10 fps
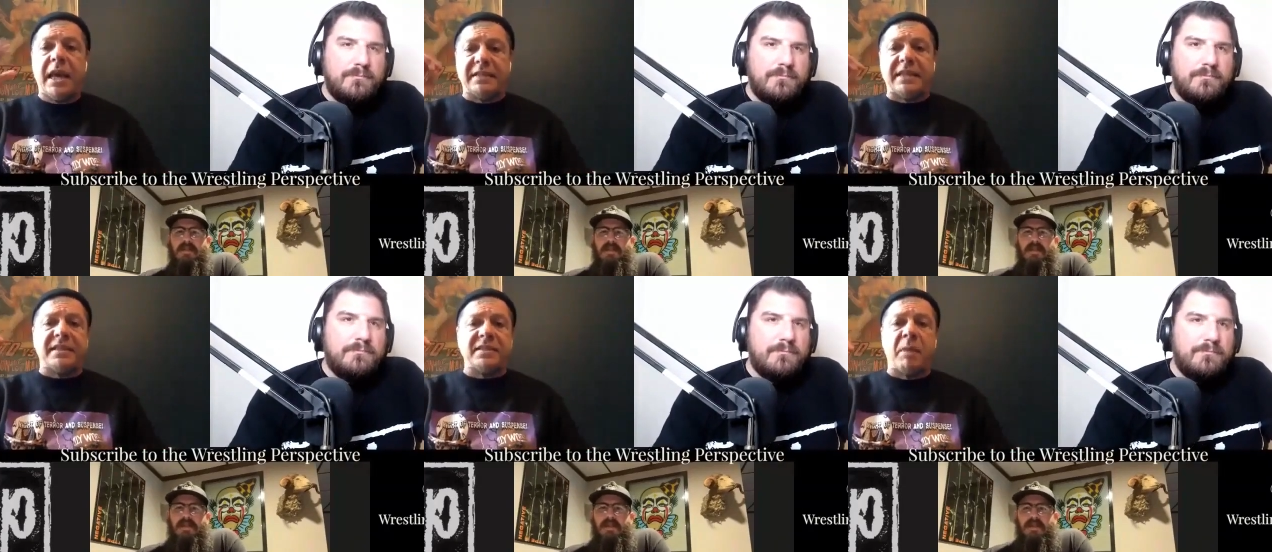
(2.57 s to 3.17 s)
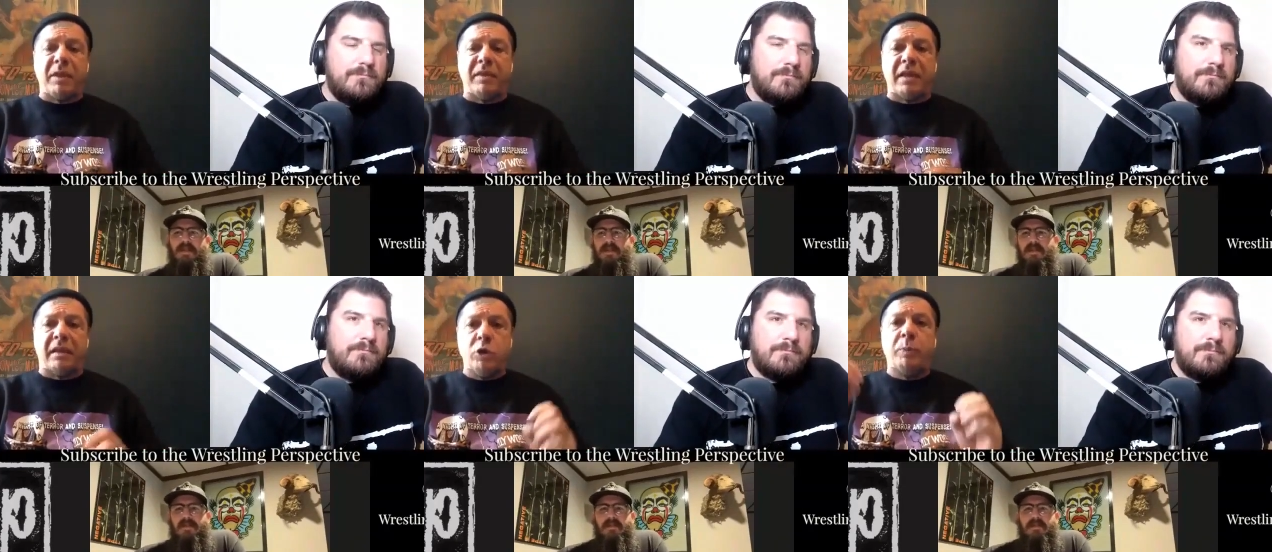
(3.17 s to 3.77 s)
Speaker 1: Is that
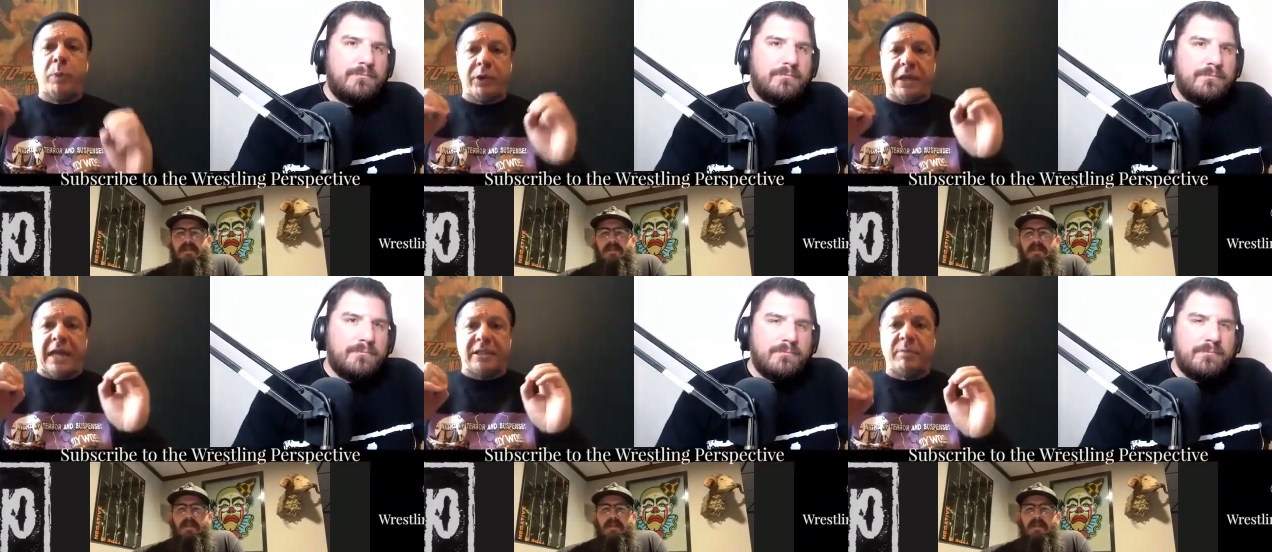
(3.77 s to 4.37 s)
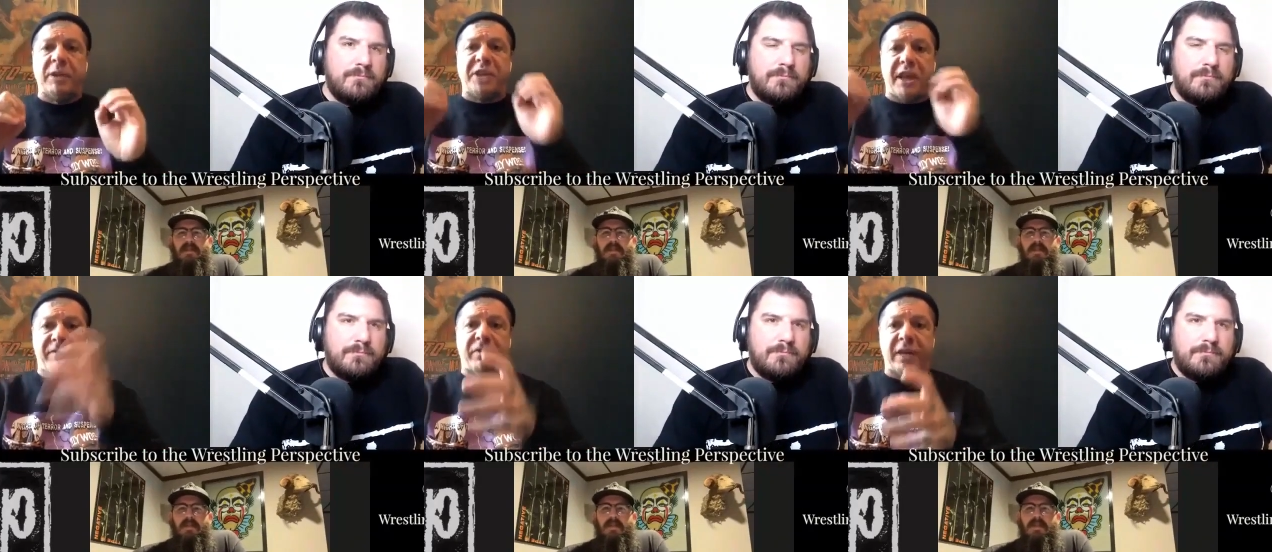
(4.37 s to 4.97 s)
something that you put as
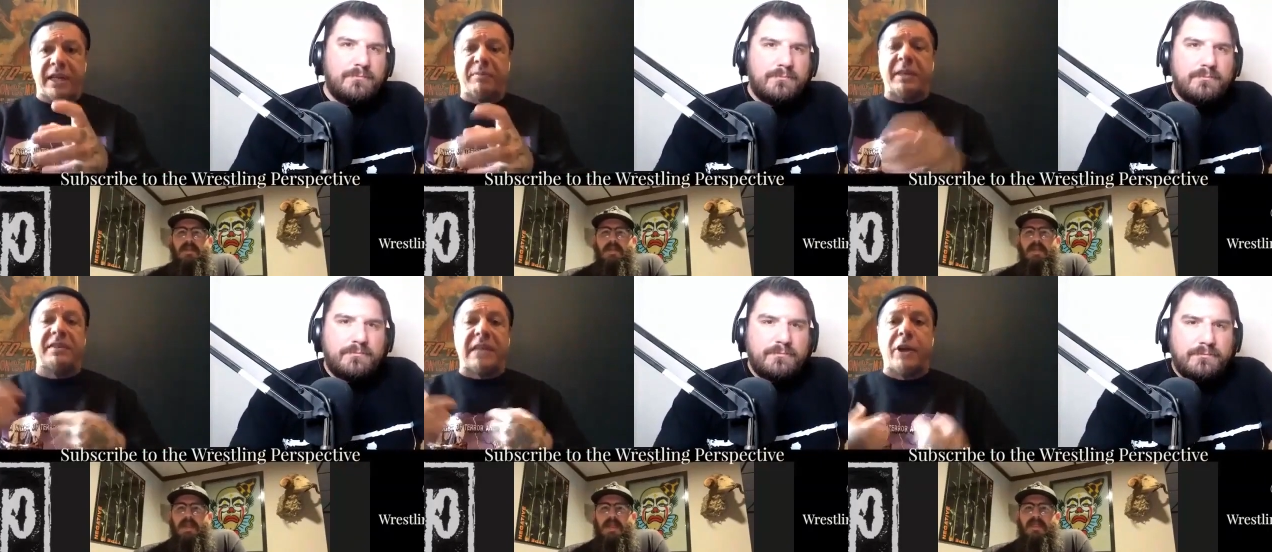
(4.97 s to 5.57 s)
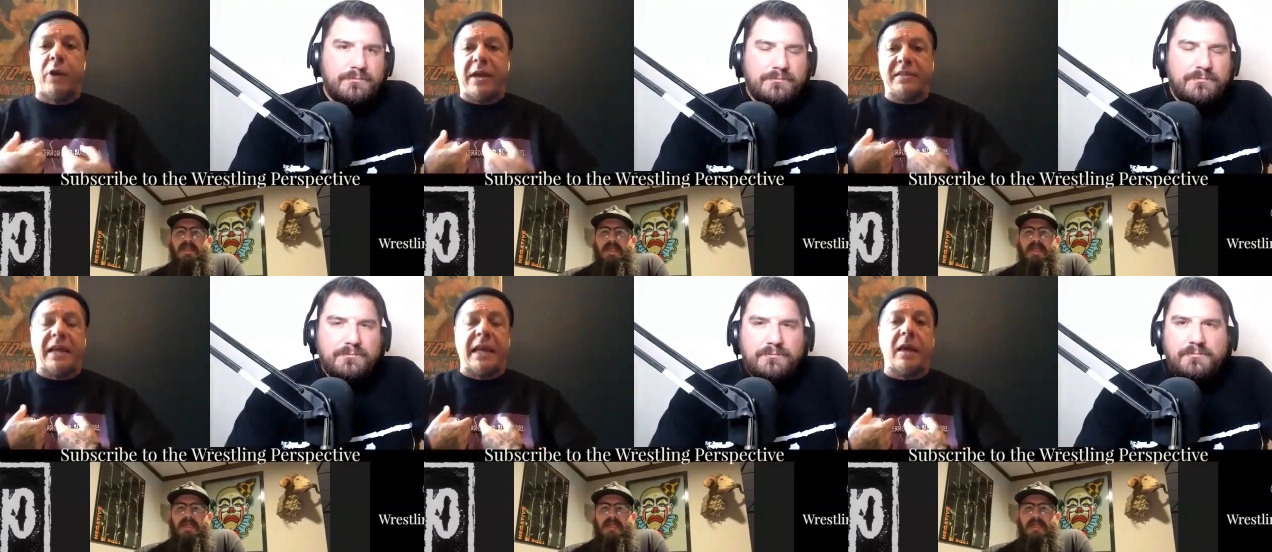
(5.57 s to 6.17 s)
much effort in? Because I know
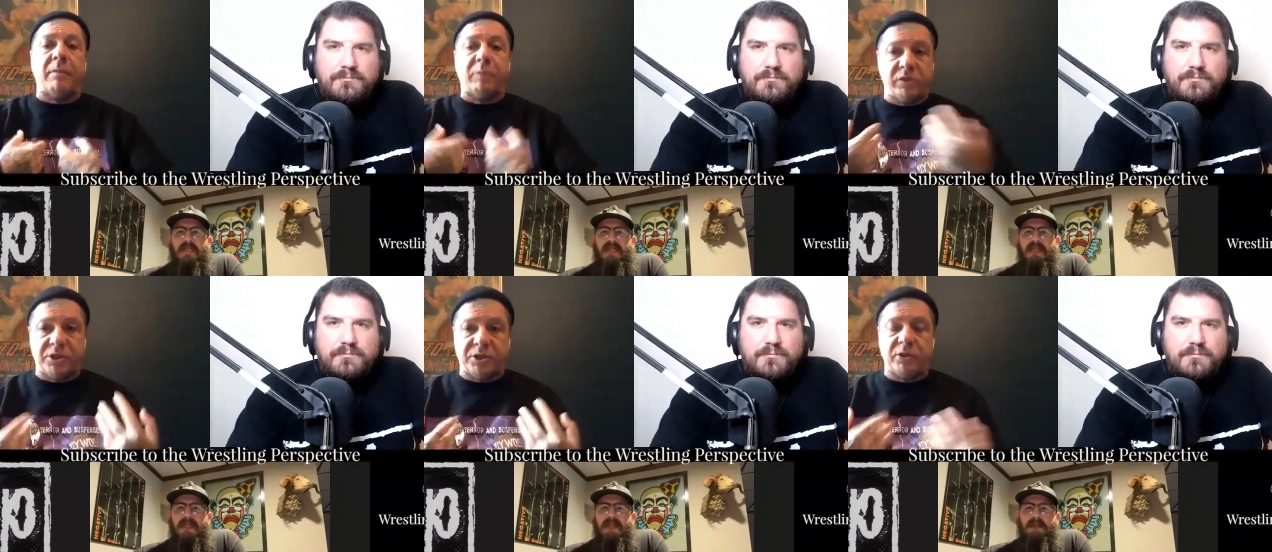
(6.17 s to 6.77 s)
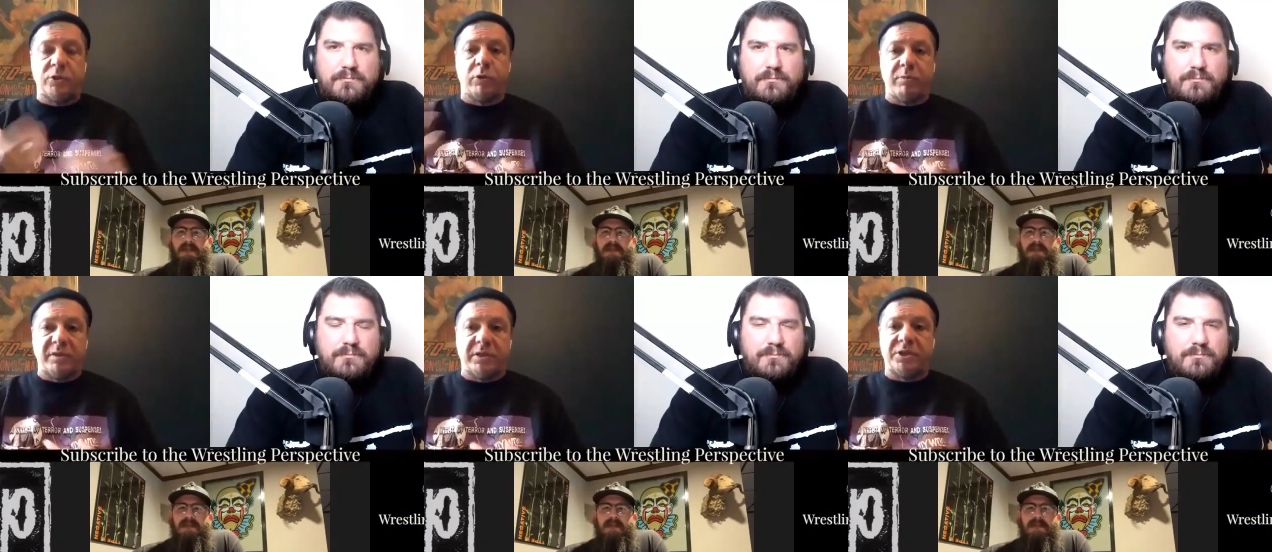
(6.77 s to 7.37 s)
as like a musician,
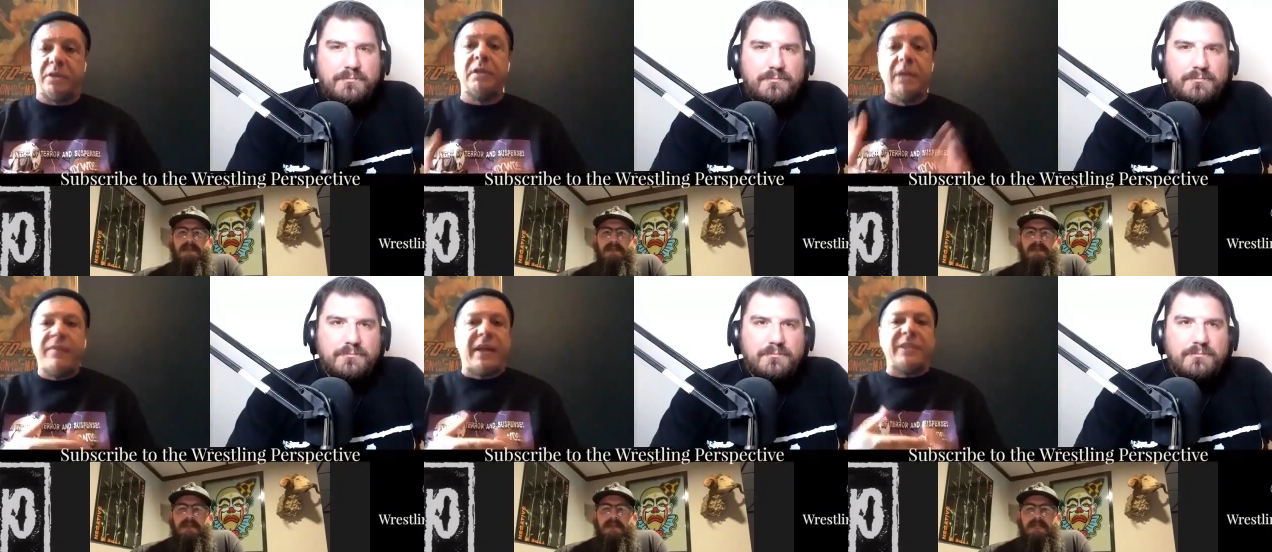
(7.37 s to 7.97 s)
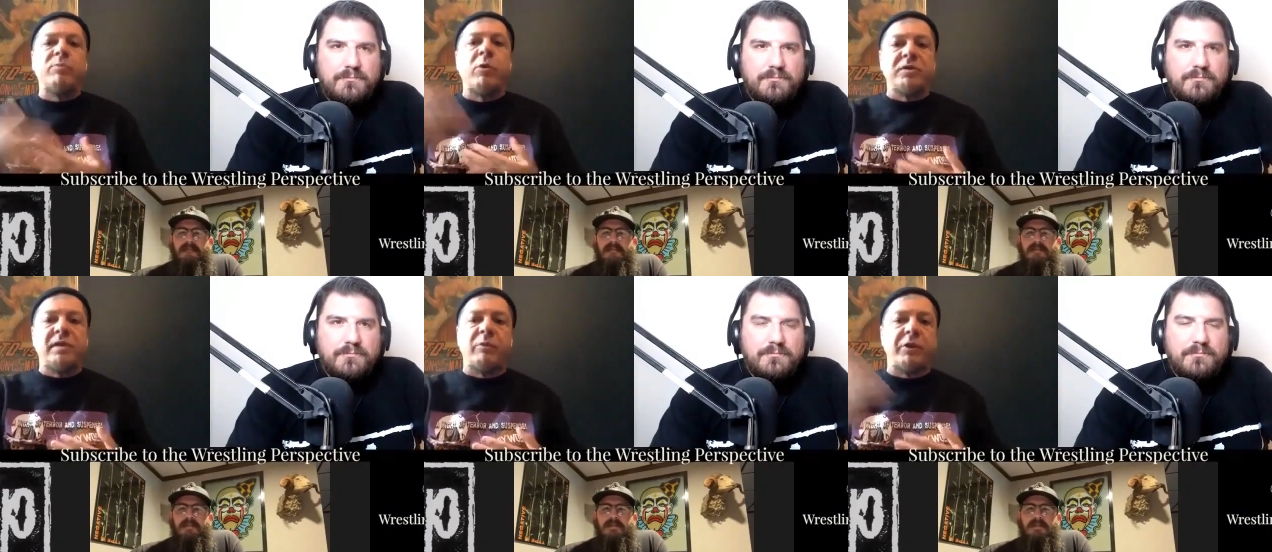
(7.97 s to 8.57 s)
tour musician, that's
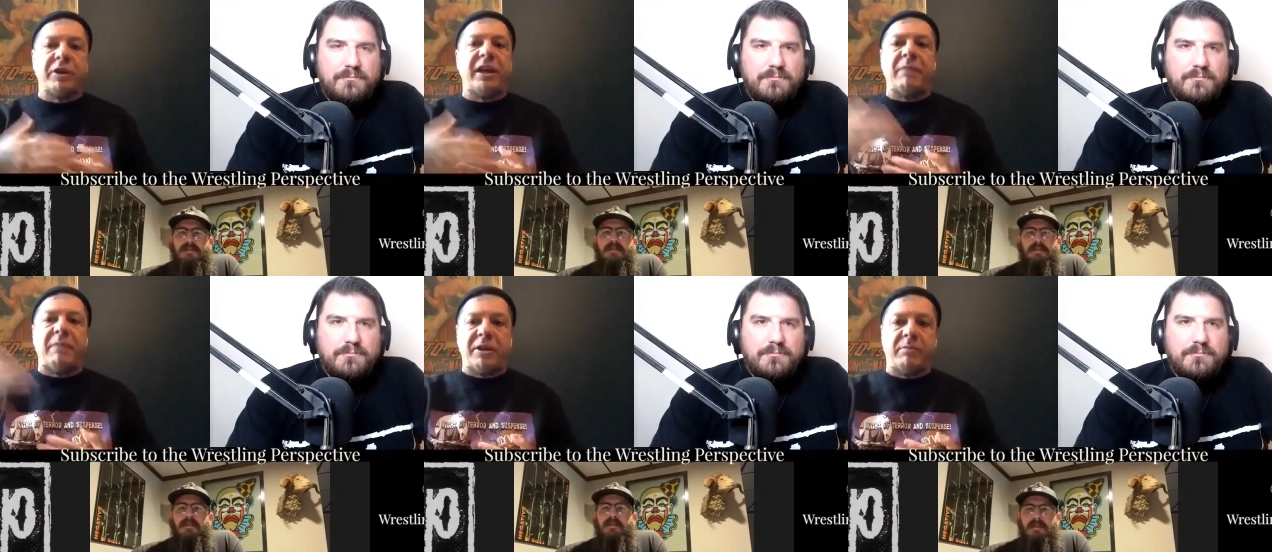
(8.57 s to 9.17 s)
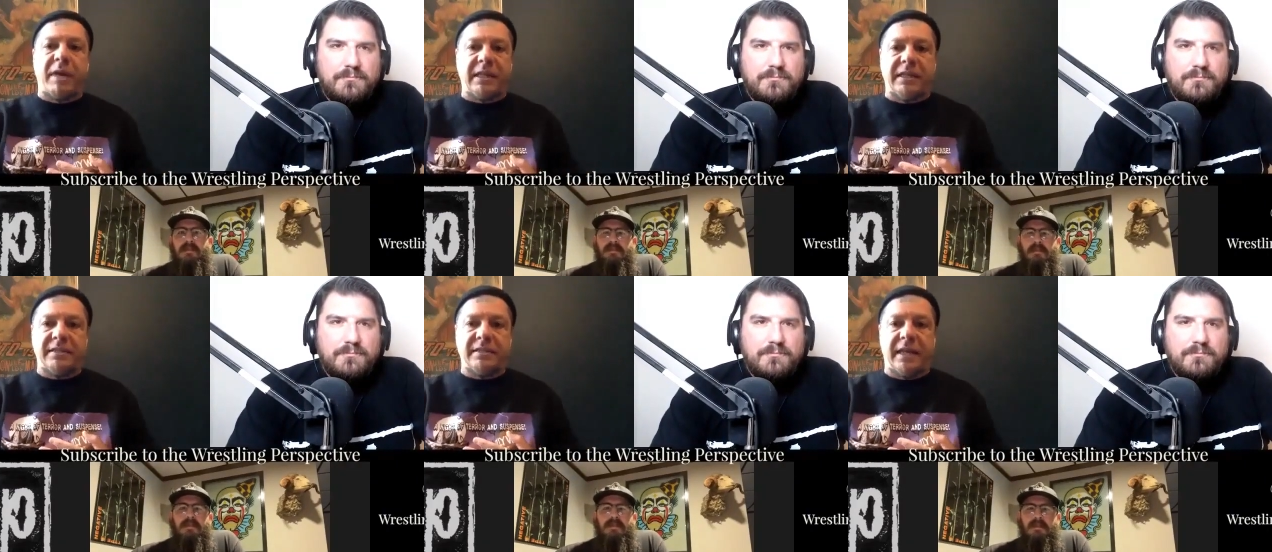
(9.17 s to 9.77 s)
mostly where you're going to make your
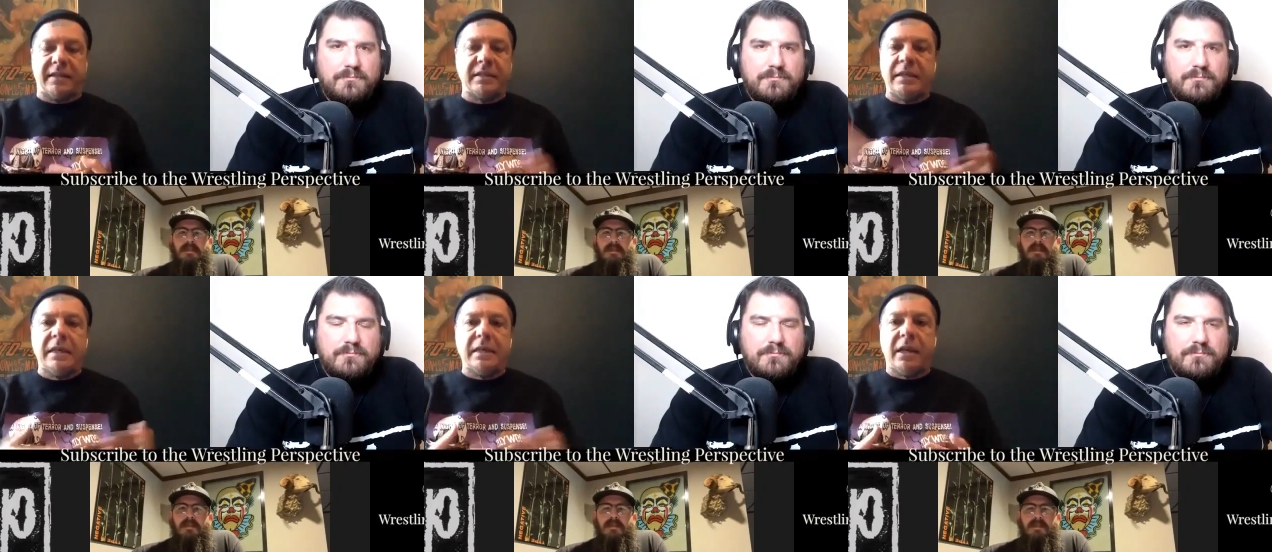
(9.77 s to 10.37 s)
money these days.